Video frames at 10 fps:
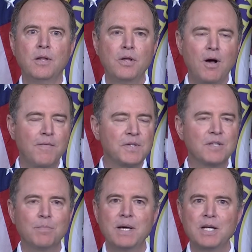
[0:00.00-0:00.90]
the Office
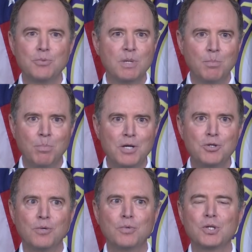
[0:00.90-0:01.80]
of Management and
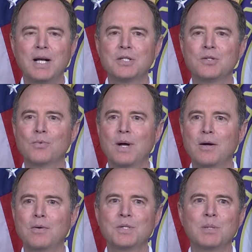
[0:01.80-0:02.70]
Budget, which has the
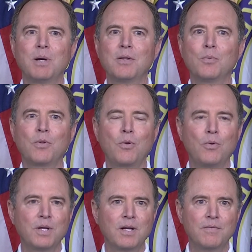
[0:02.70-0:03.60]
records about the
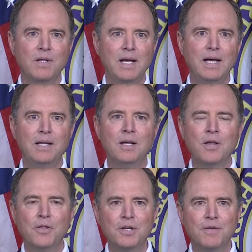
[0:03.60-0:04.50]
withholding of the aid,
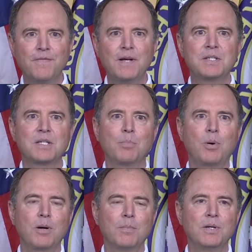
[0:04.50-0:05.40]
the Defense
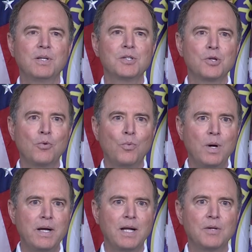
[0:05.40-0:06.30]
Department, his own
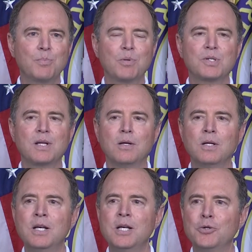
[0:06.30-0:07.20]
White House personnel,
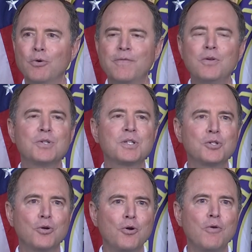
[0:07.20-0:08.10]
to refuse to
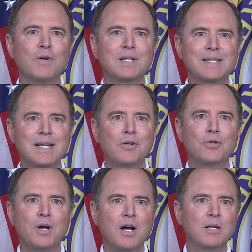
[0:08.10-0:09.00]
turn over a single
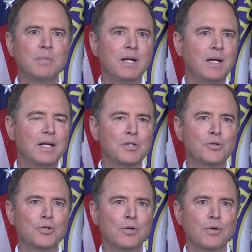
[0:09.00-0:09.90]
document in answer
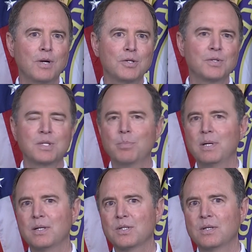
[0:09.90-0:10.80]
to congressional
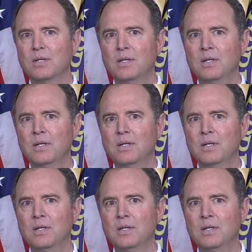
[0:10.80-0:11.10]
subpoenas.